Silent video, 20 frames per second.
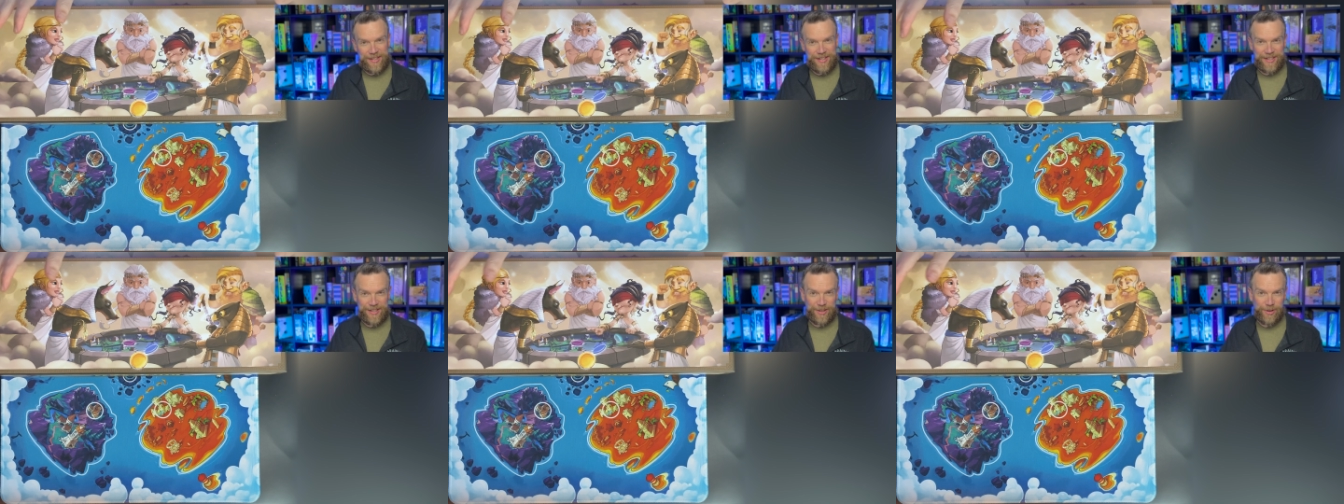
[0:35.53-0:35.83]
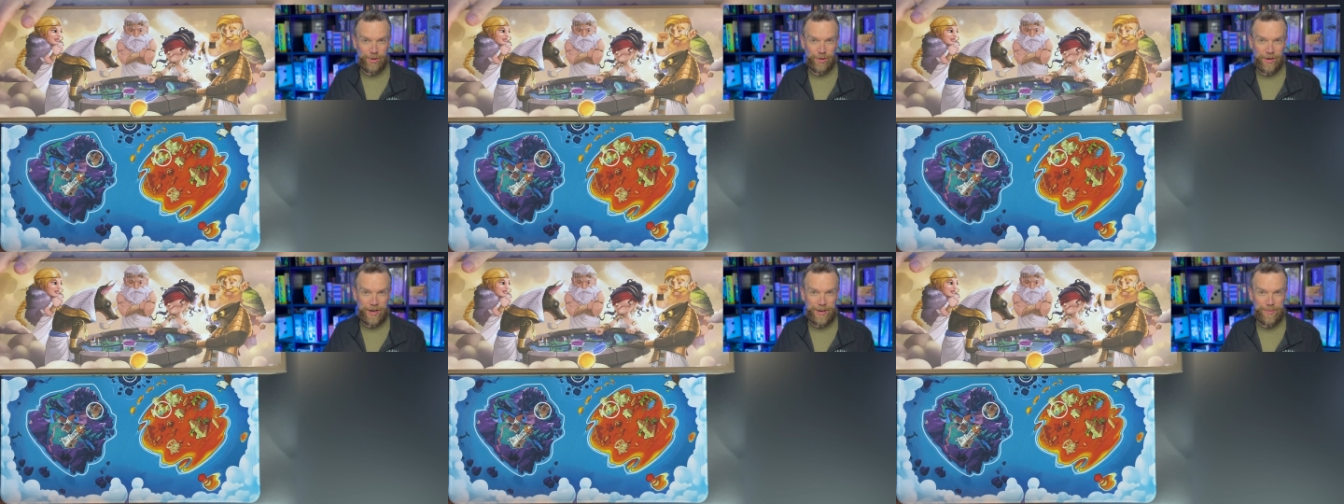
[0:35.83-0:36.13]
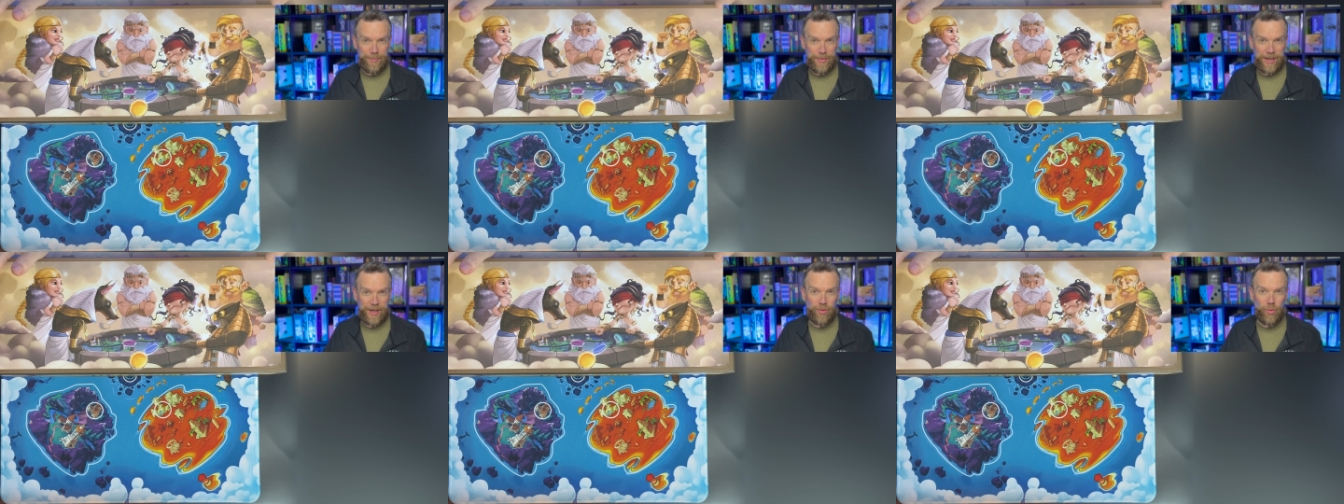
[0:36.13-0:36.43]
this great
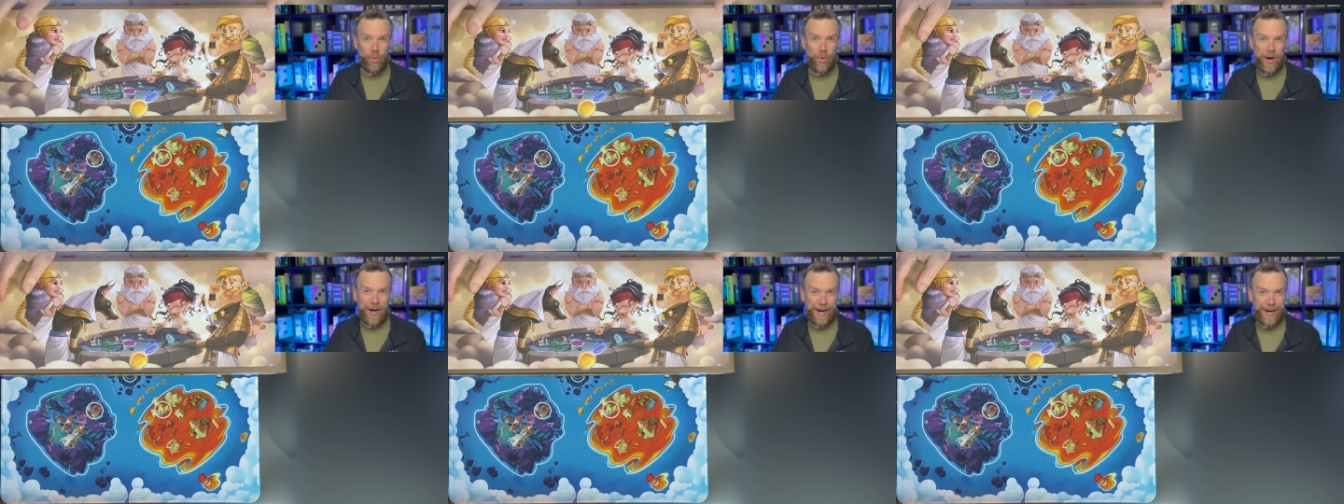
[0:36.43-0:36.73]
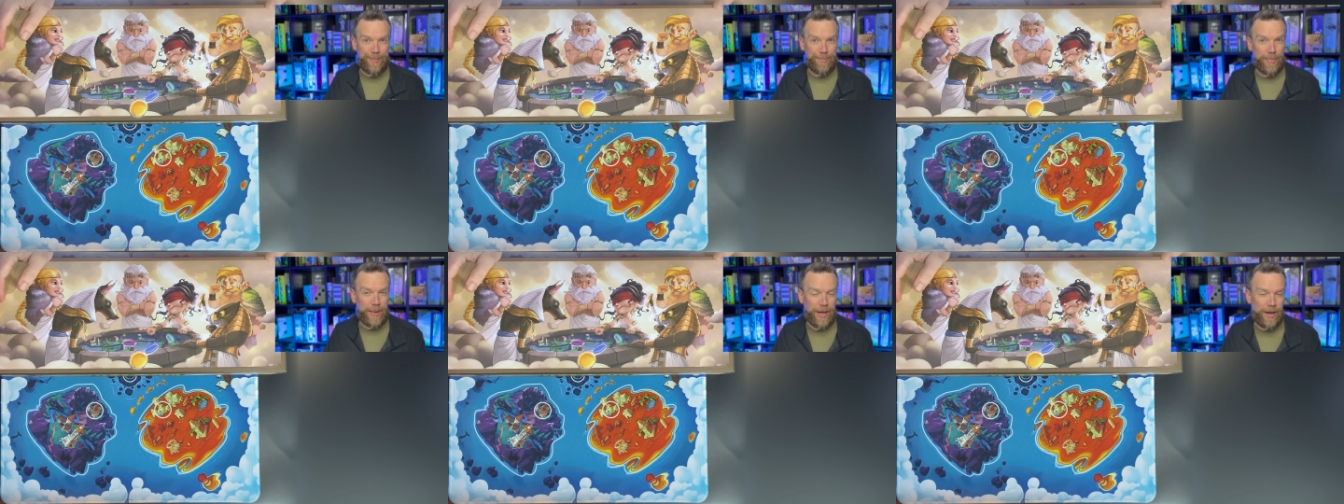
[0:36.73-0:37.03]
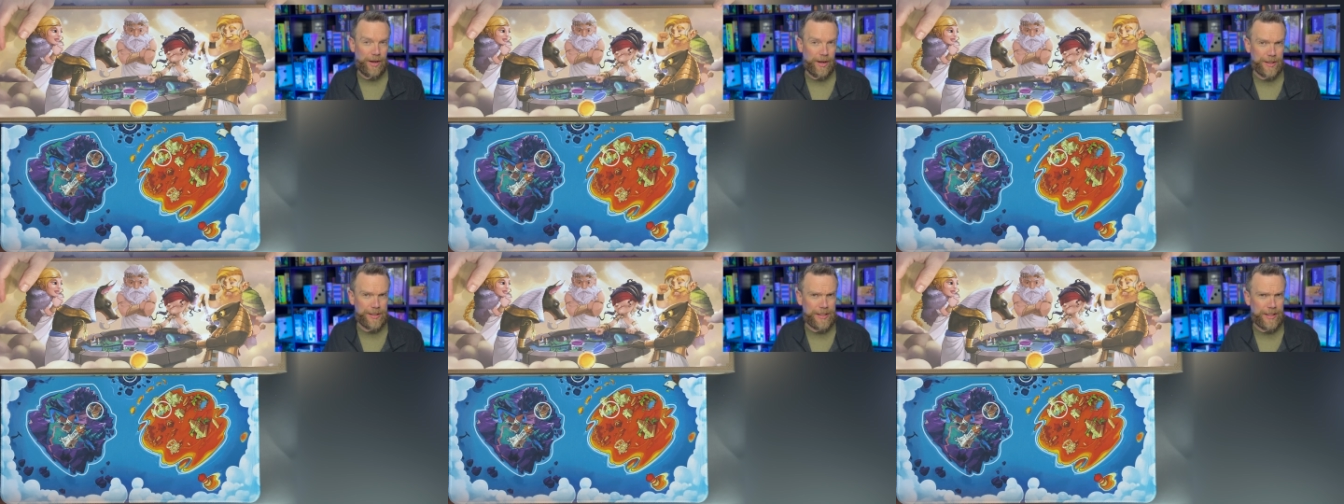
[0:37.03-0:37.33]
big wide
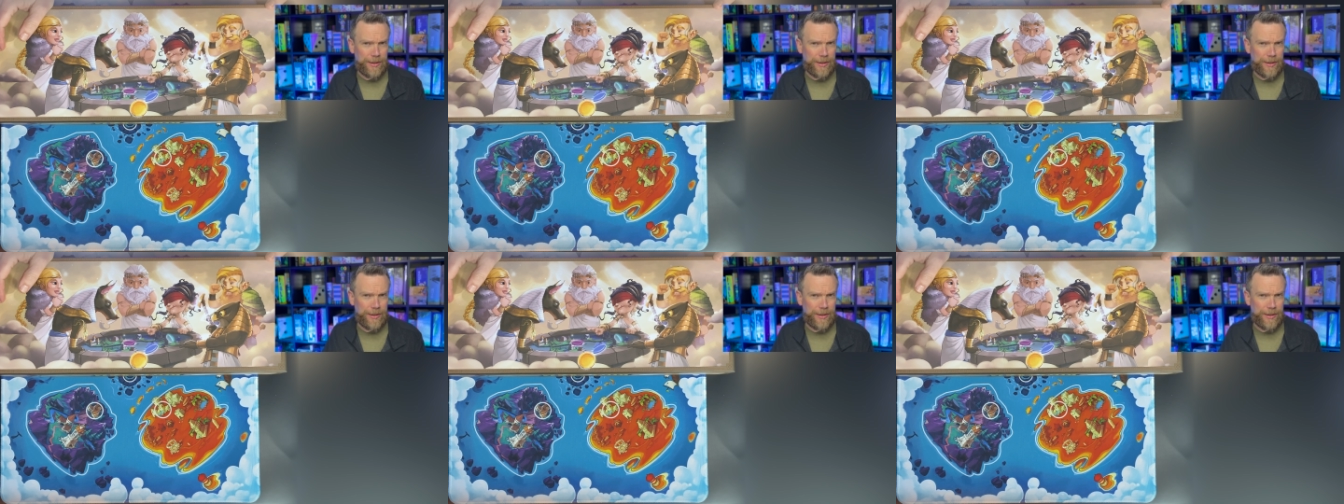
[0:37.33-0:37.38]
box.